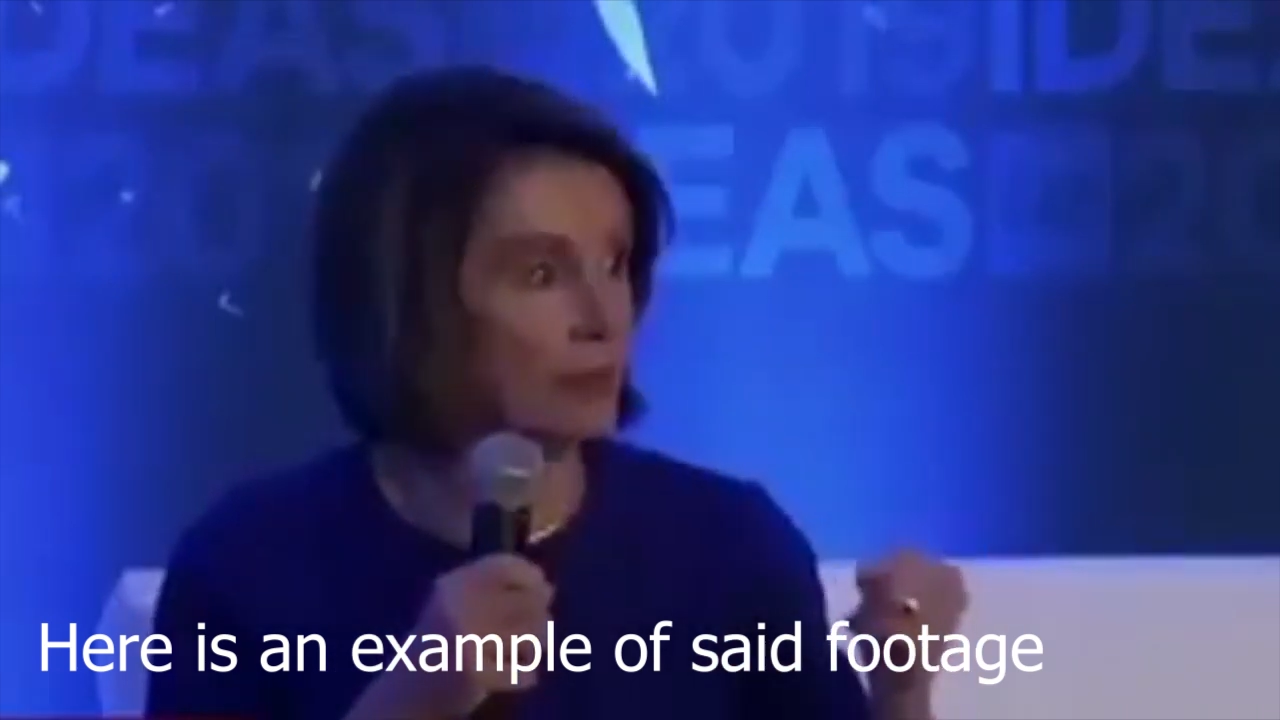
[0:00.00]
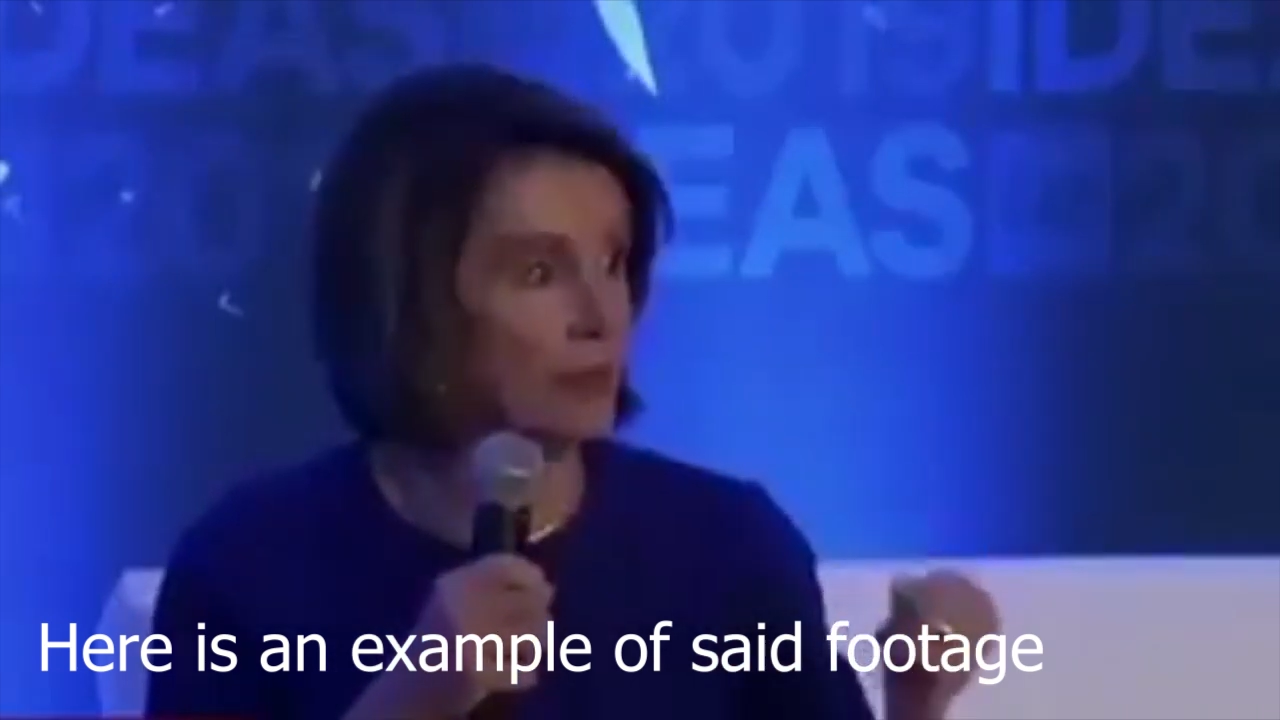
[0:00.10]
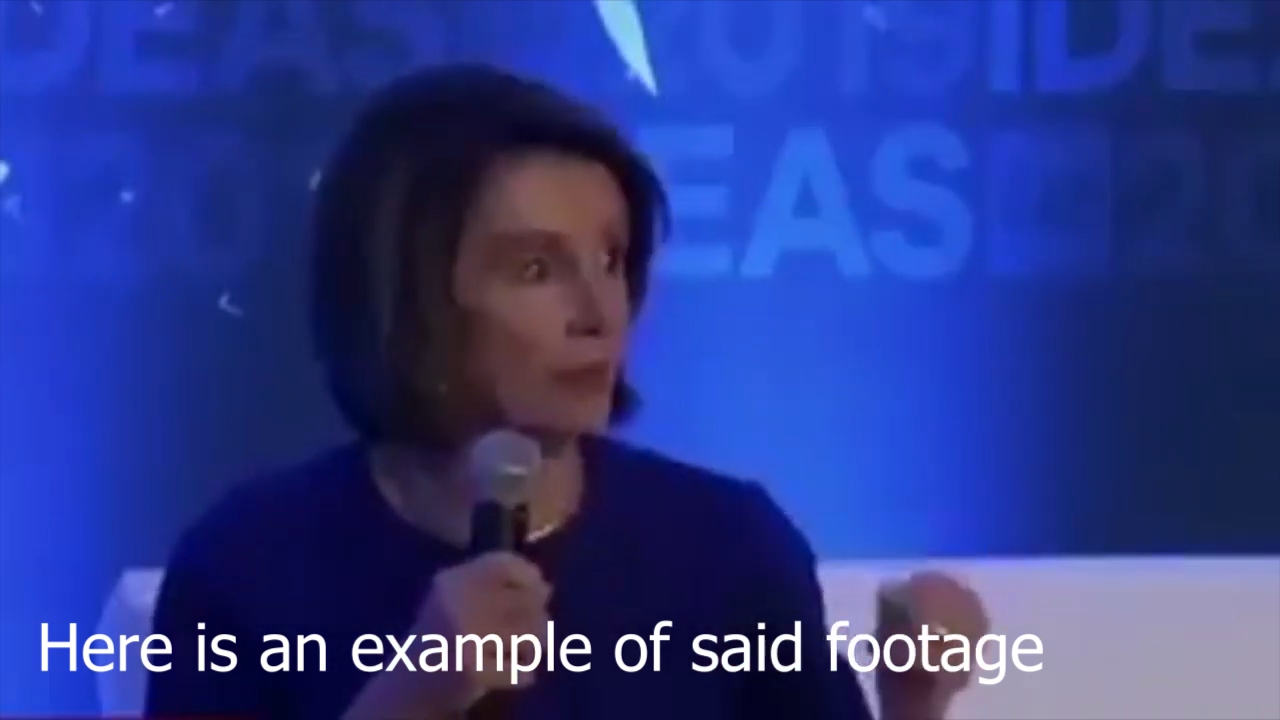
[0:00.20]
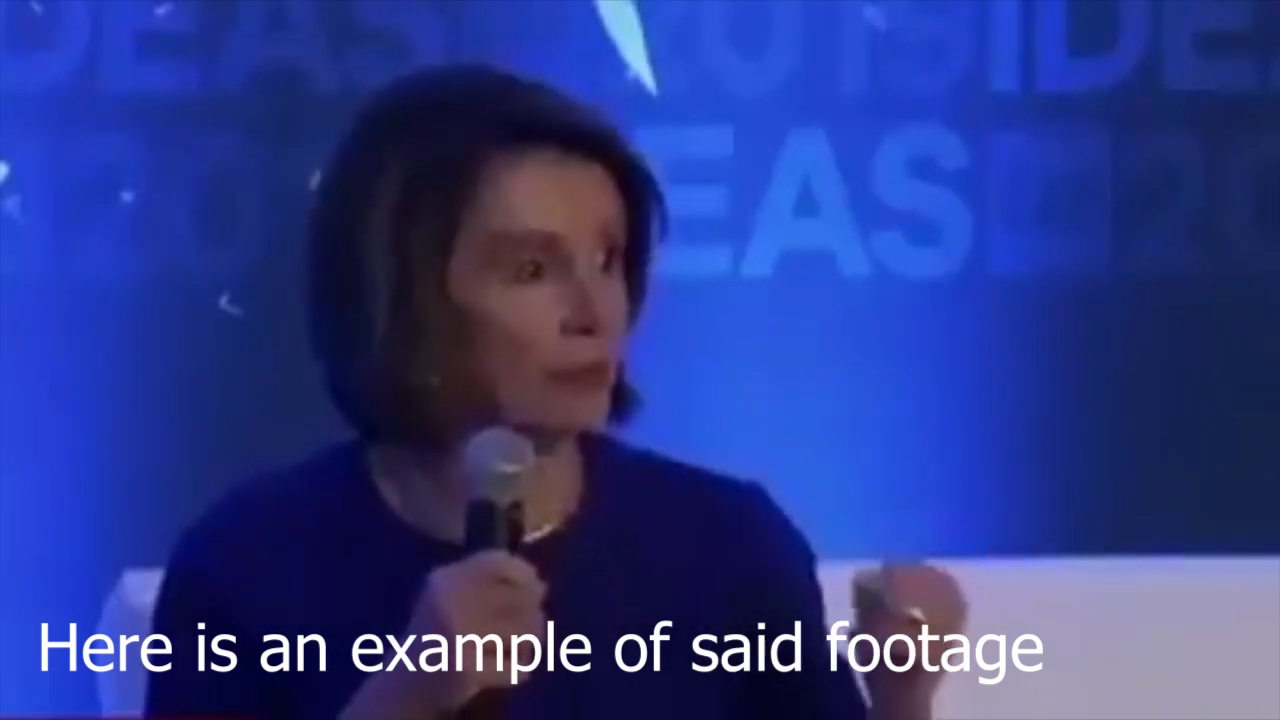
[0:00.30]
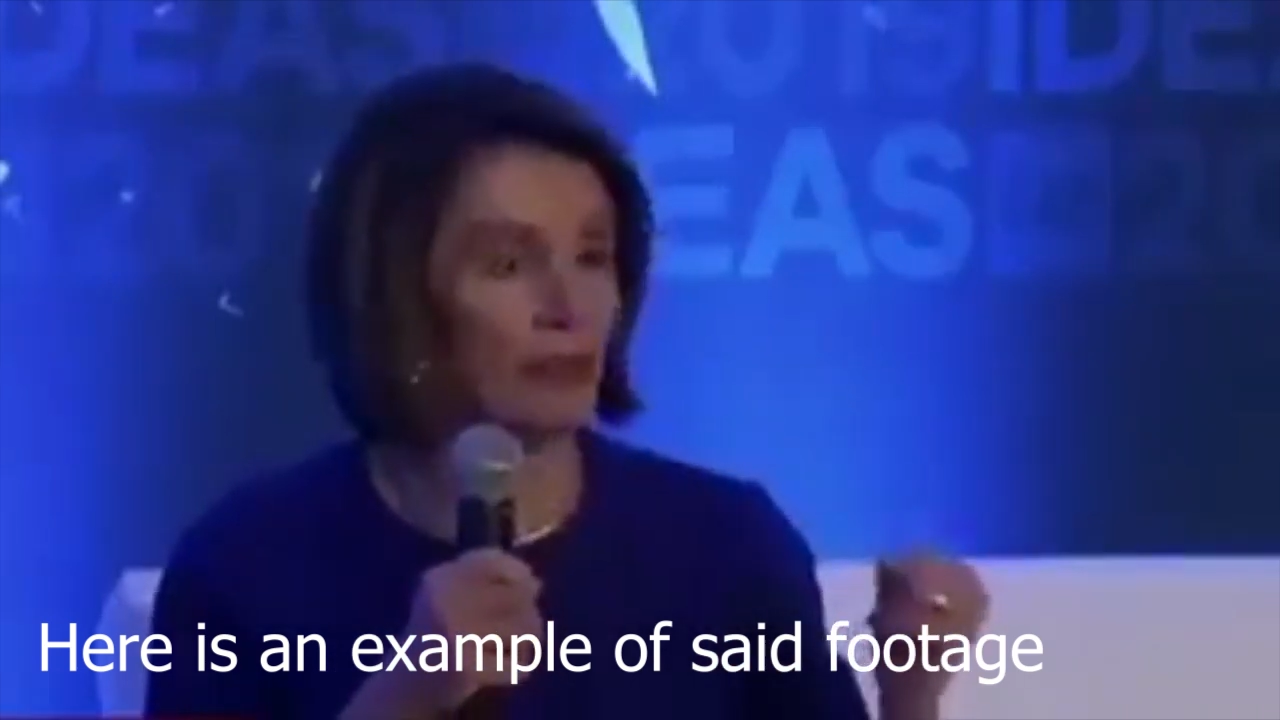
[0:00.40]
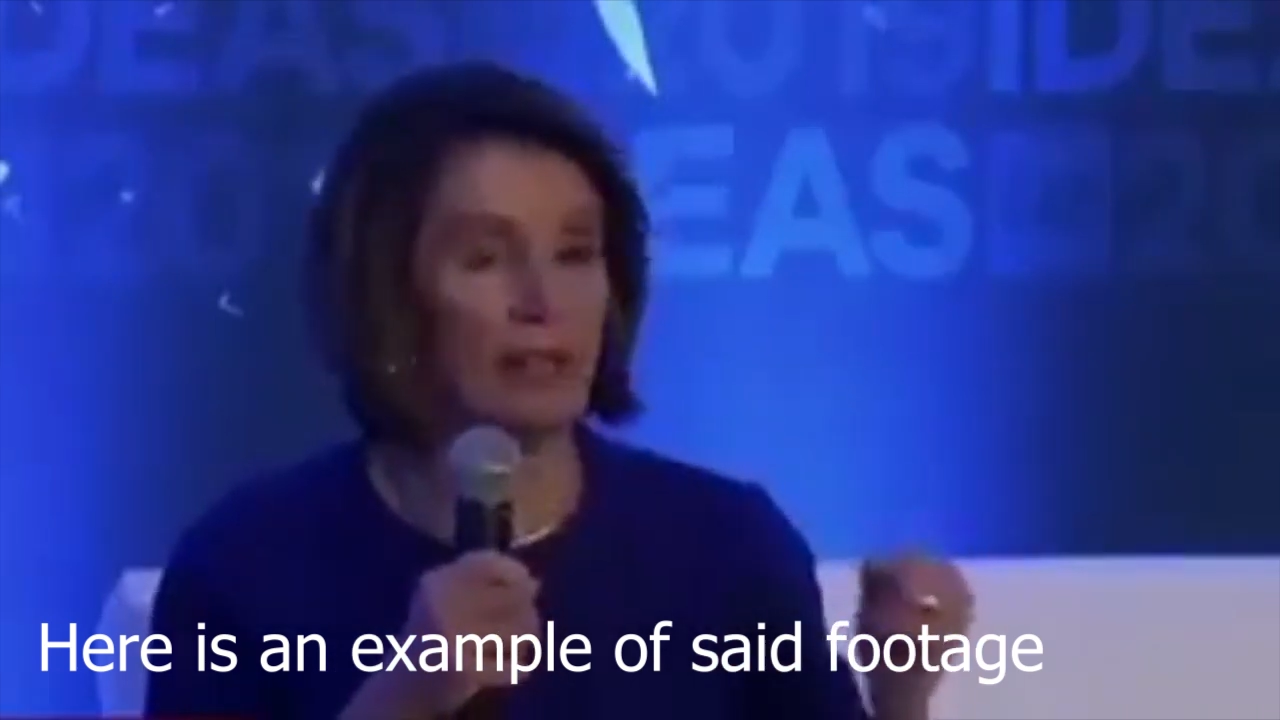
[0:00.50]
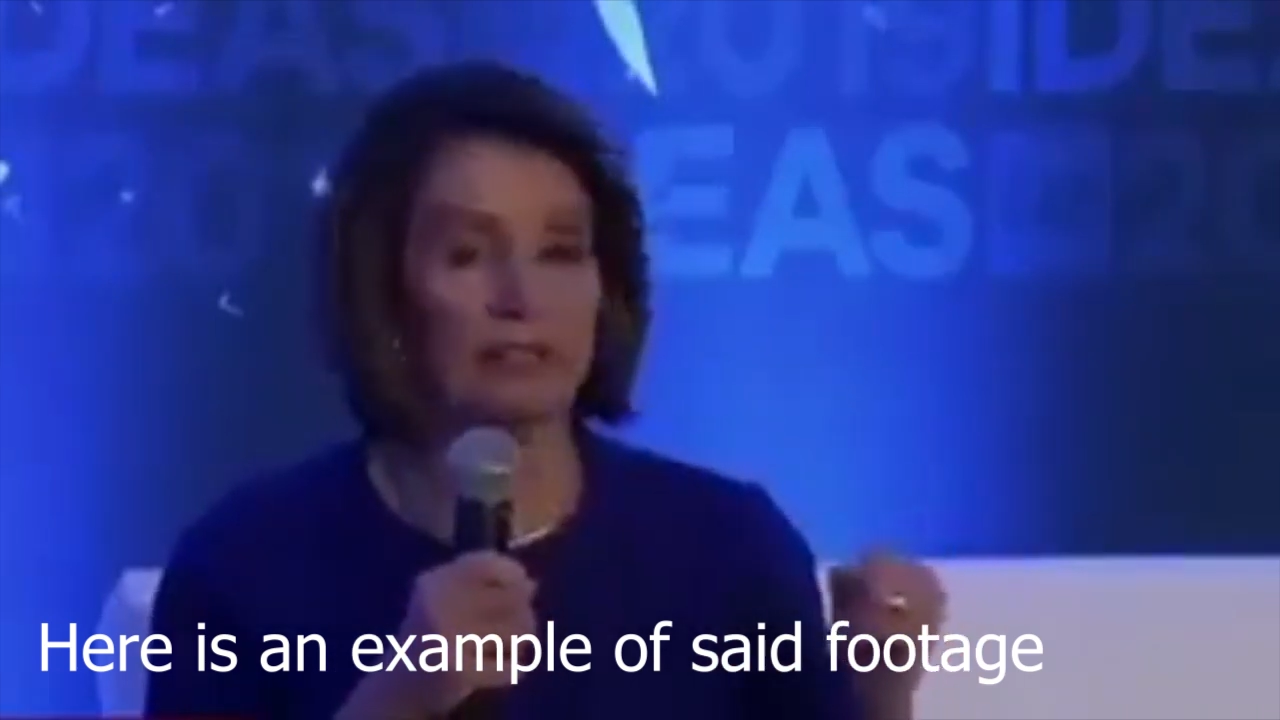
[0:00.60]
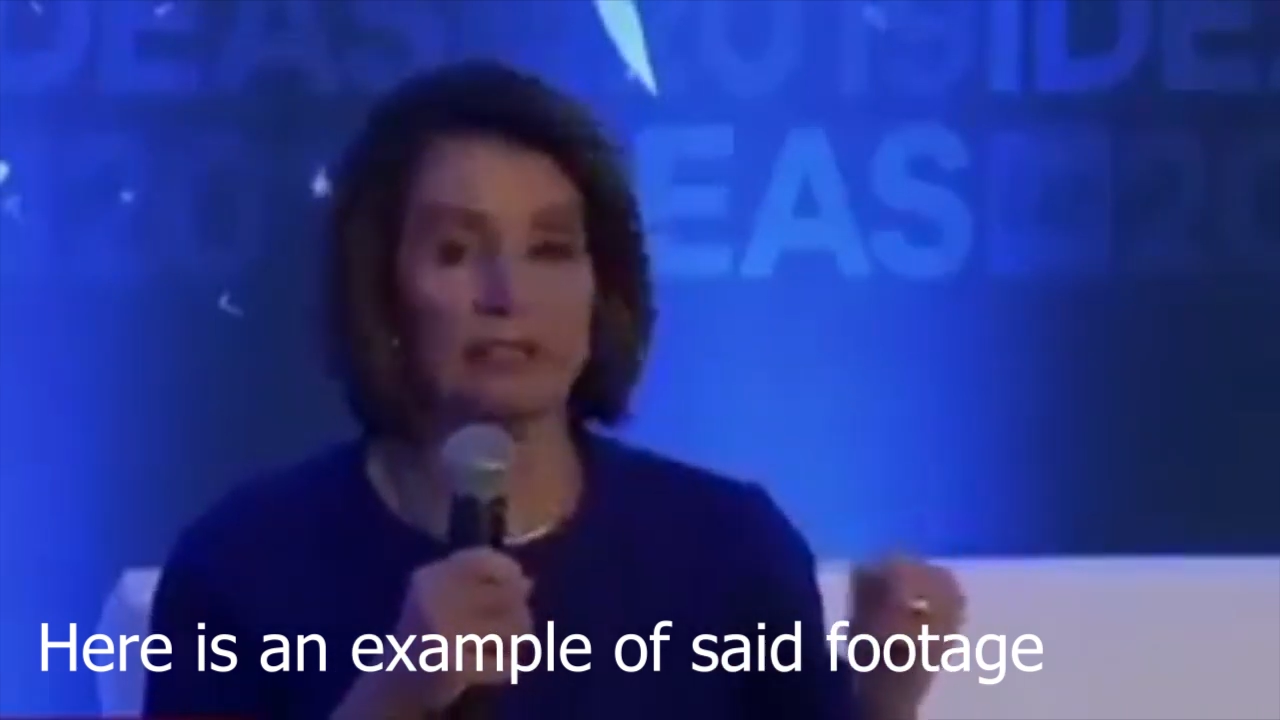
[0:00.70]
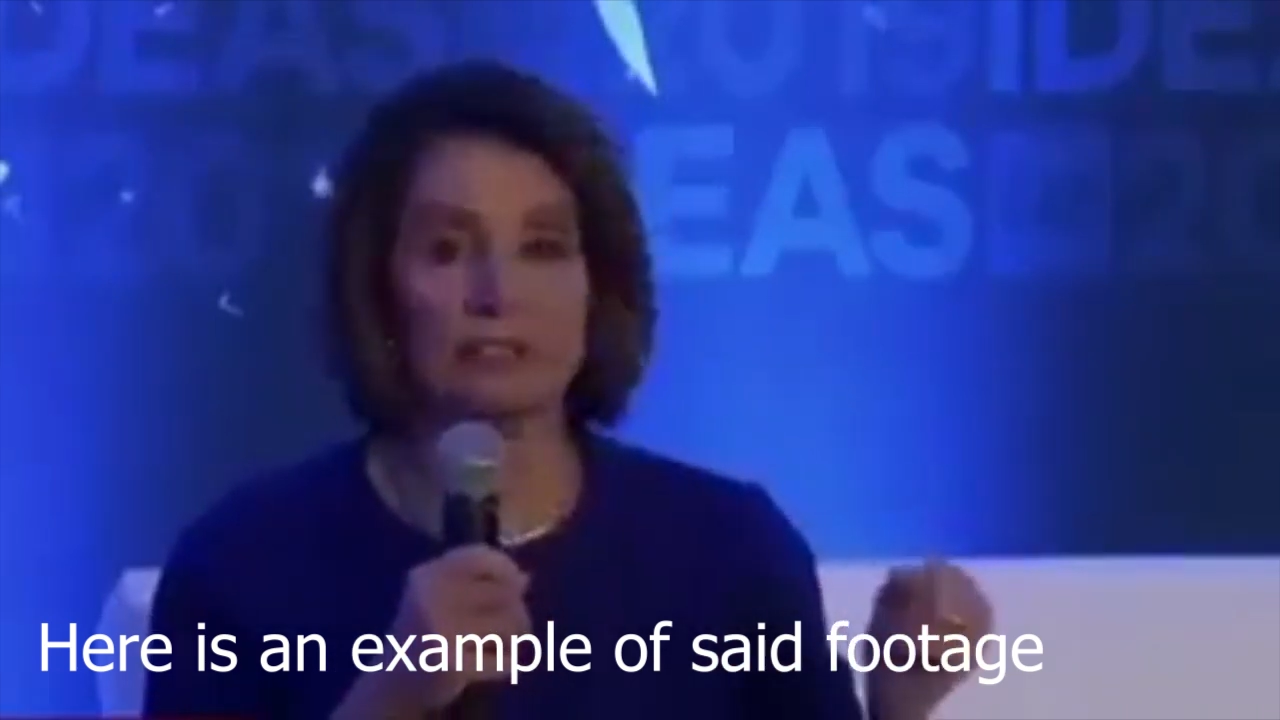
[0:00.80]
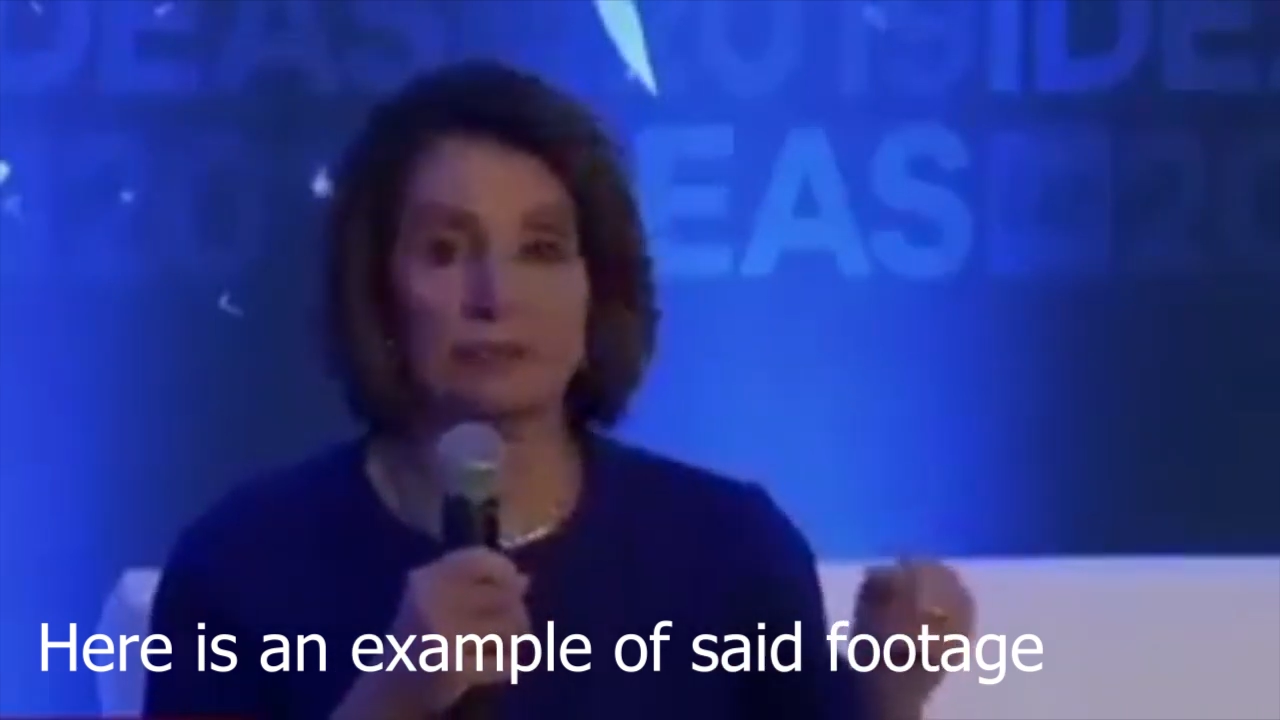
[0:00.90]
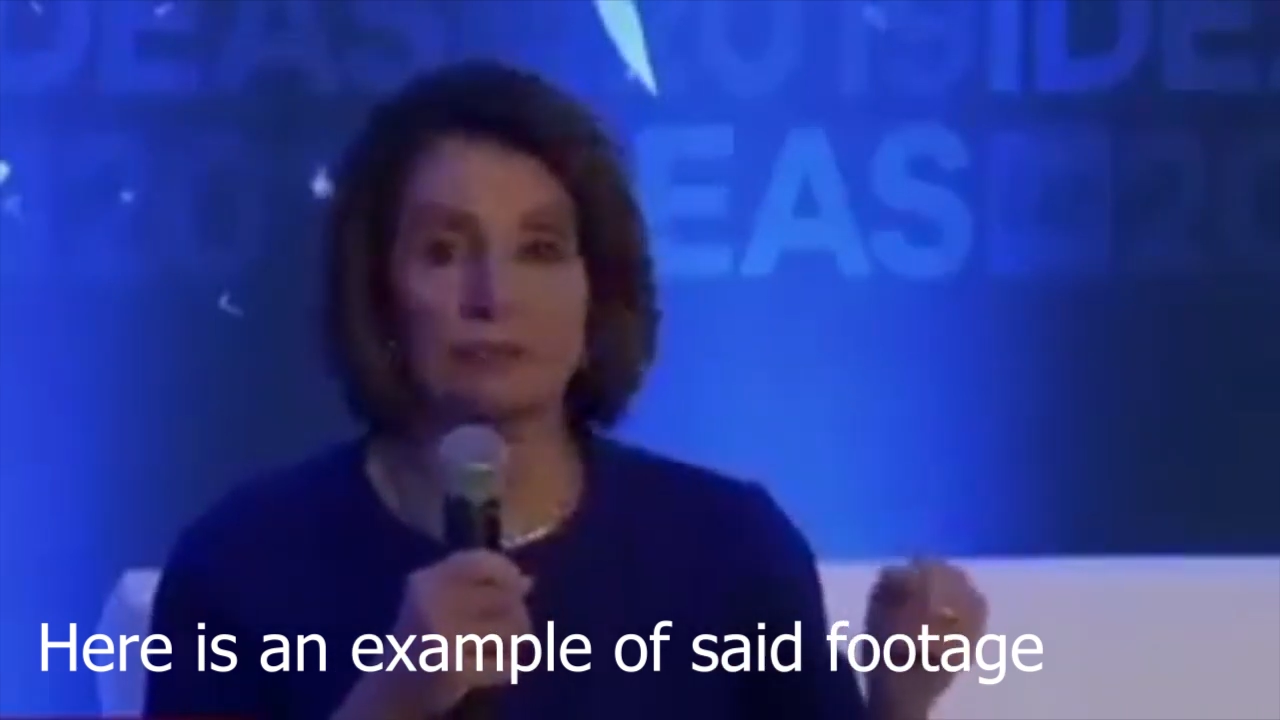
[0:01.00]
Democrats,